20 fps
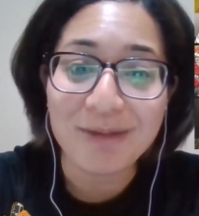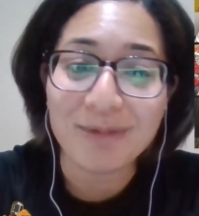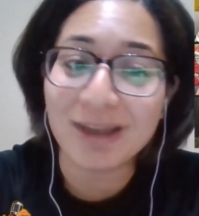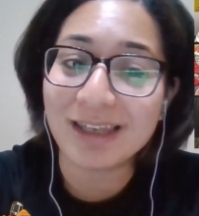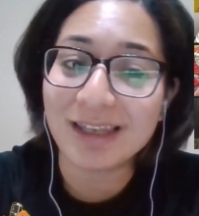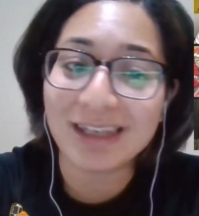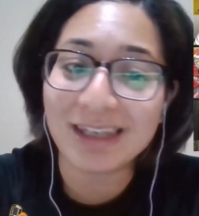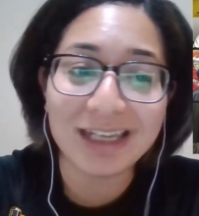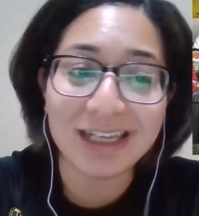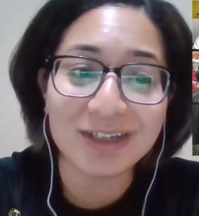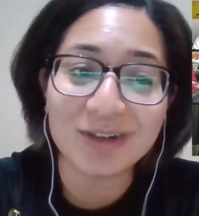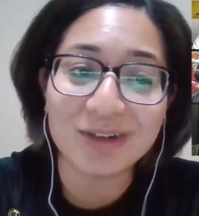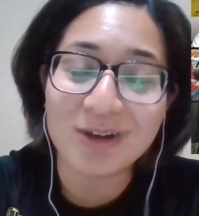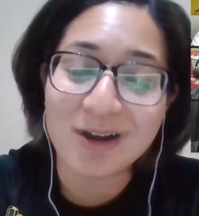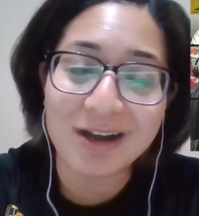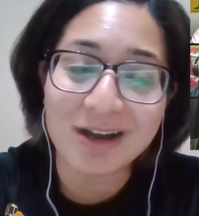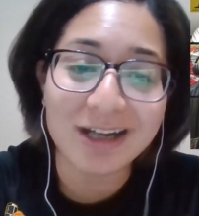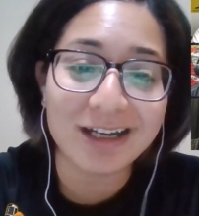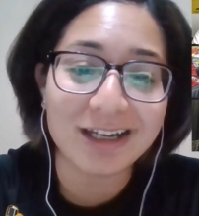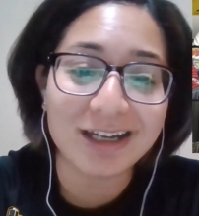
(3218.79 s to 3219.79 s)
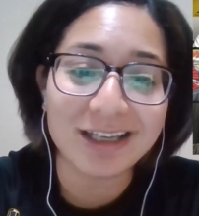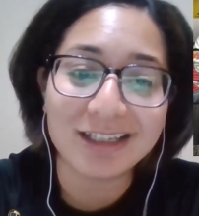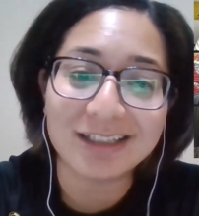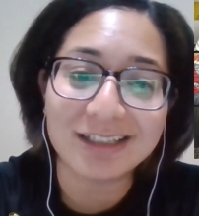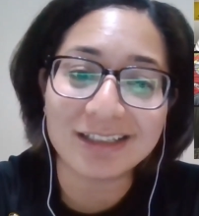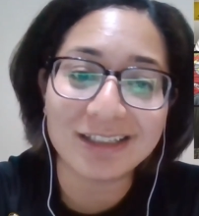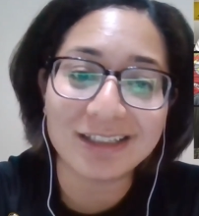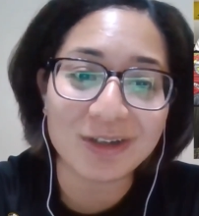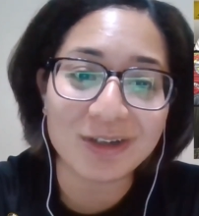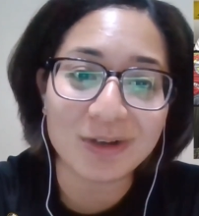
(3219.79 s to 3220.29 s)
But later
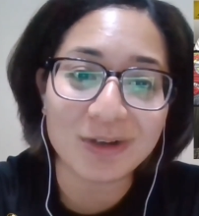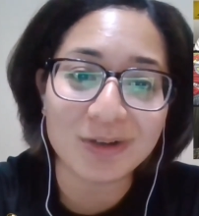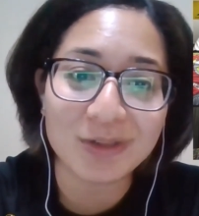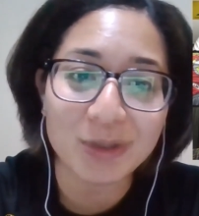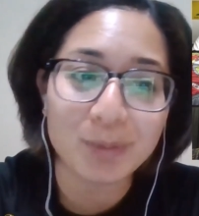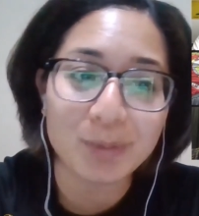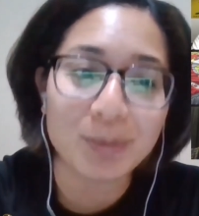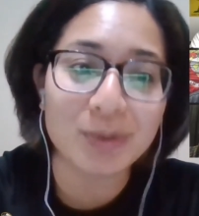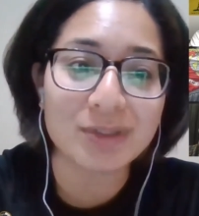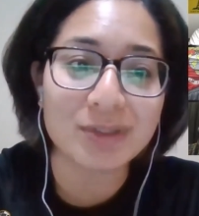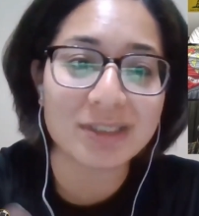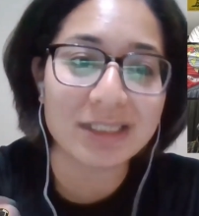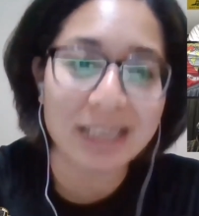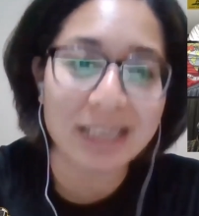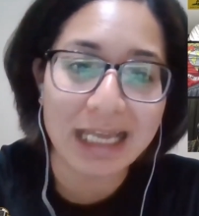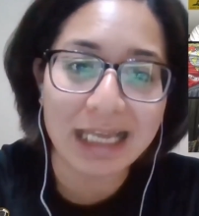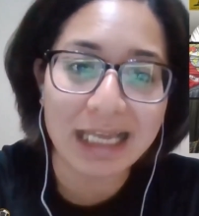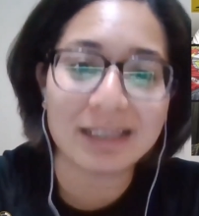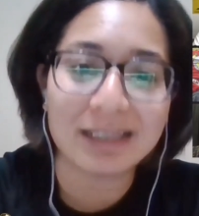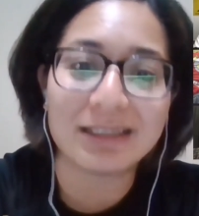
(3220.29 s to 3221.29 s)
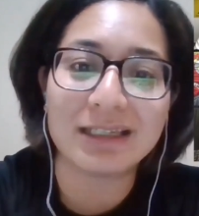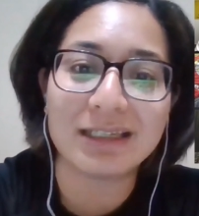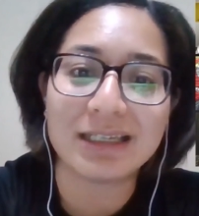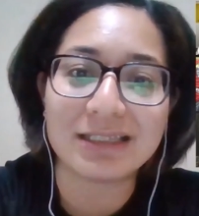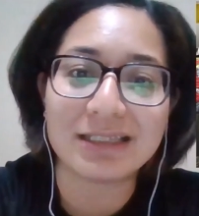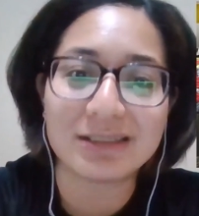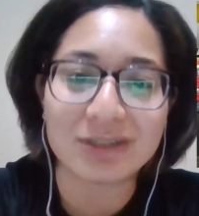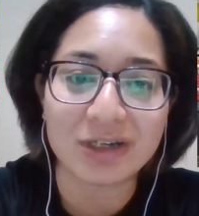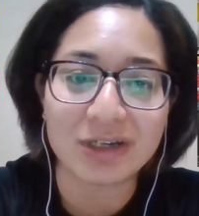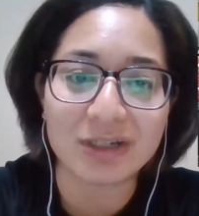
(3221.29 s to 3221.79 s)
on, their
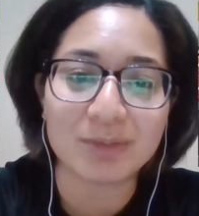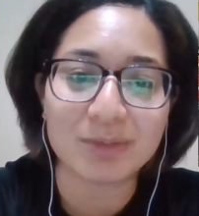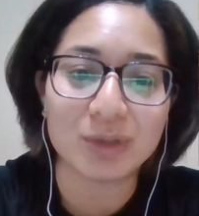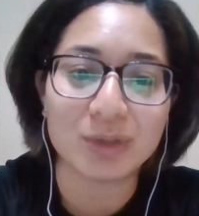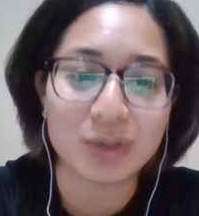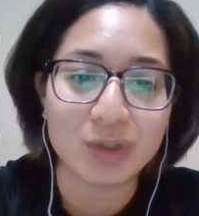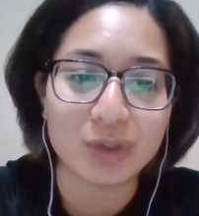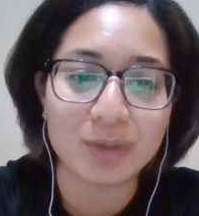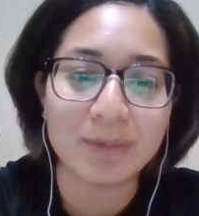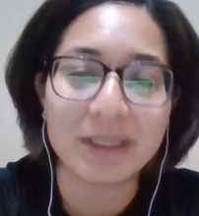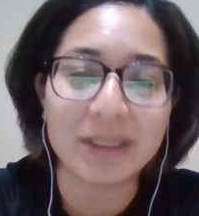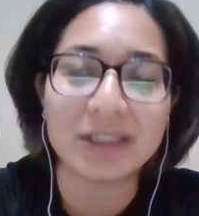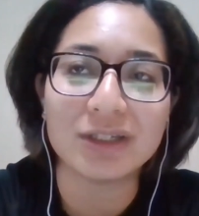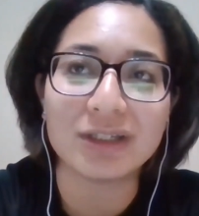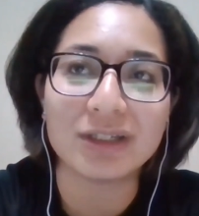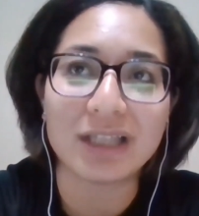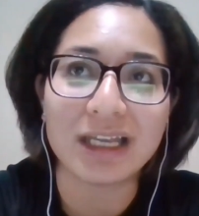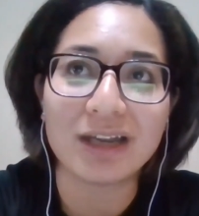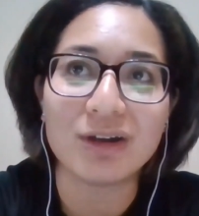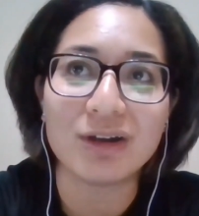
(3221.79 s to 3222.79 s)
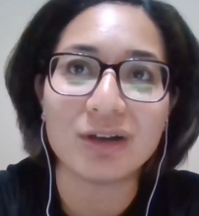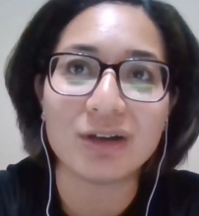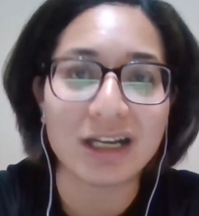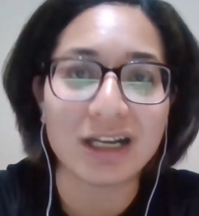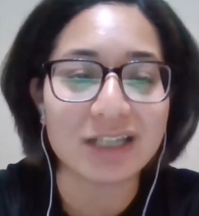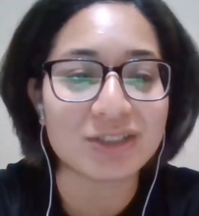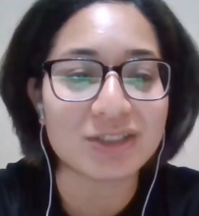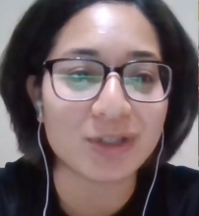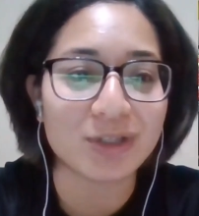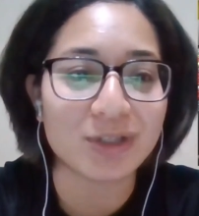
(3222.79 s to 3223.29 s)
personality started to bloom and they're like, oh
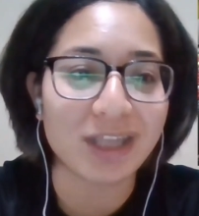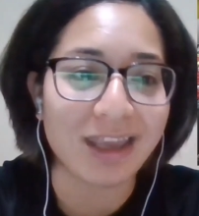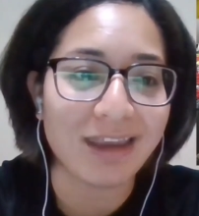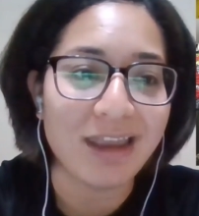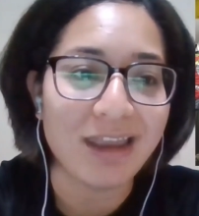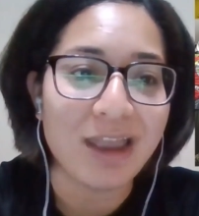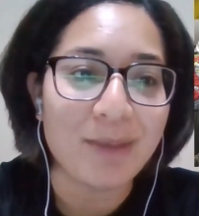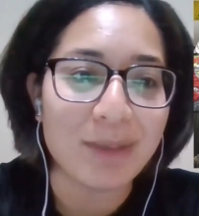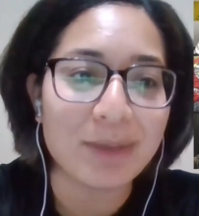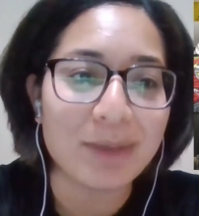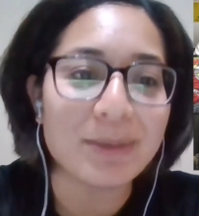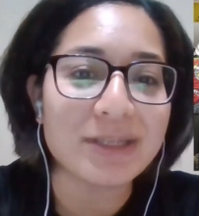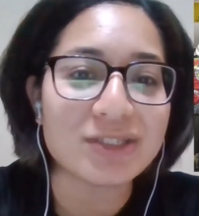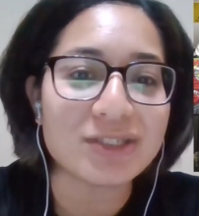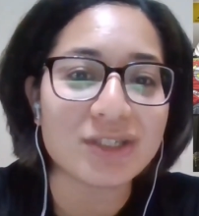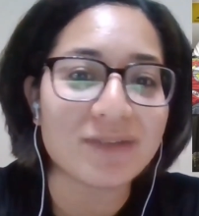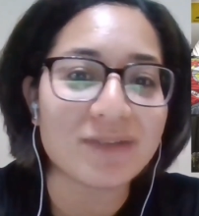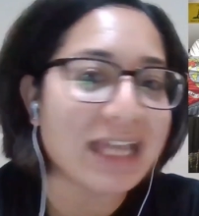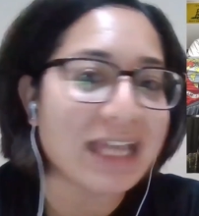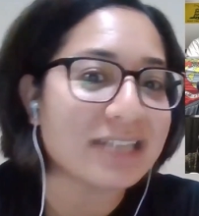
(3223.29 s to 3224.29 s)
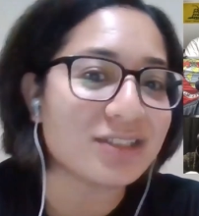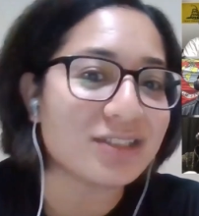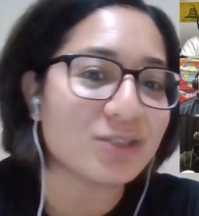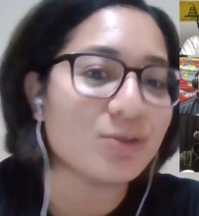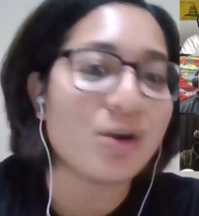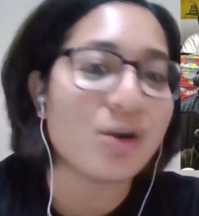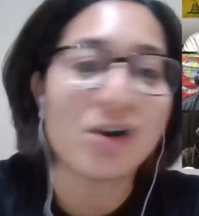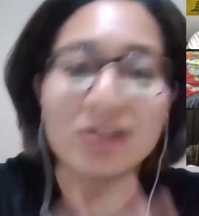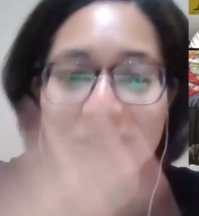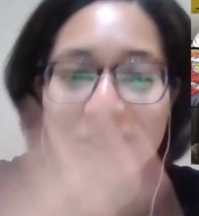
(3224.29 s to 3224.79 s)
gosh, okay, maybe I should have asked
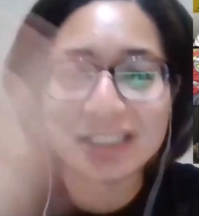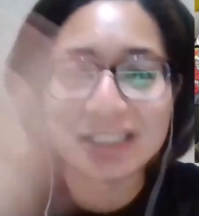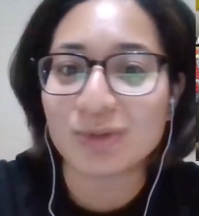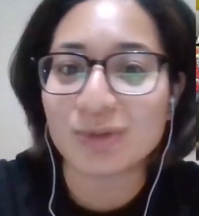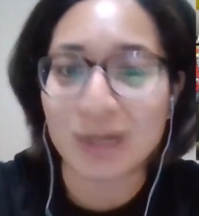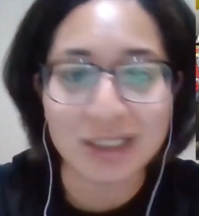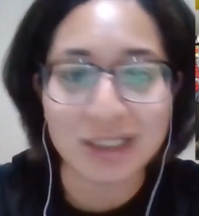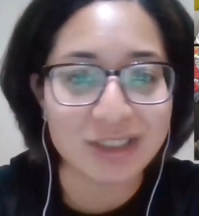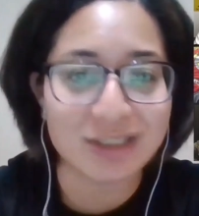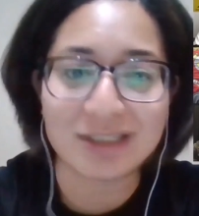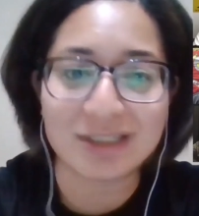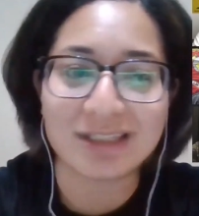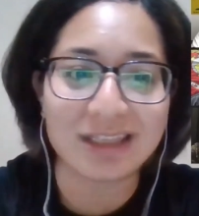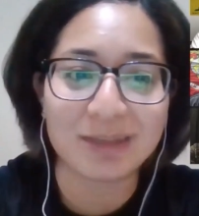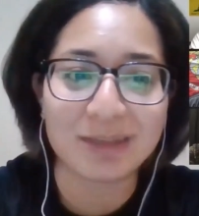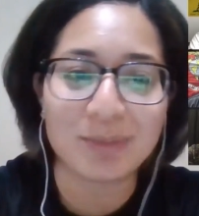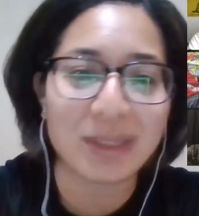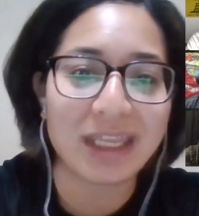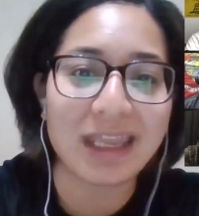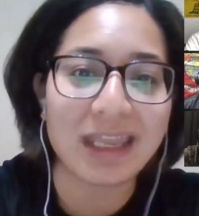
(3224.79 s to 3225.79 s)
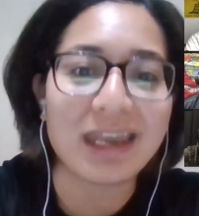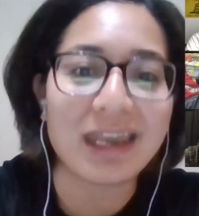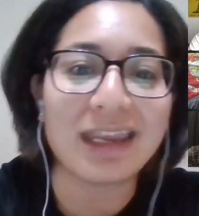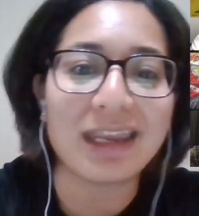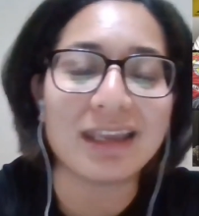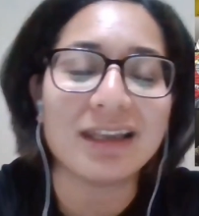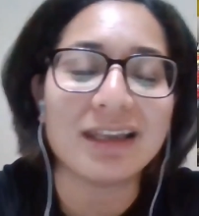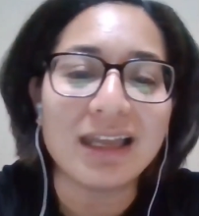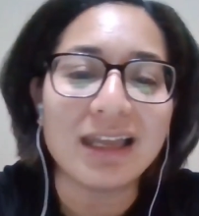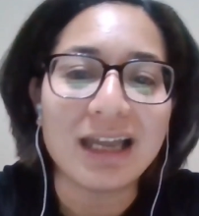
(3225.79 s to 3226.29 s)
you all these questions at the
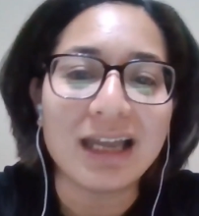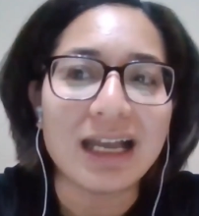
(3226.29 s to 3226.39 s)
beginning.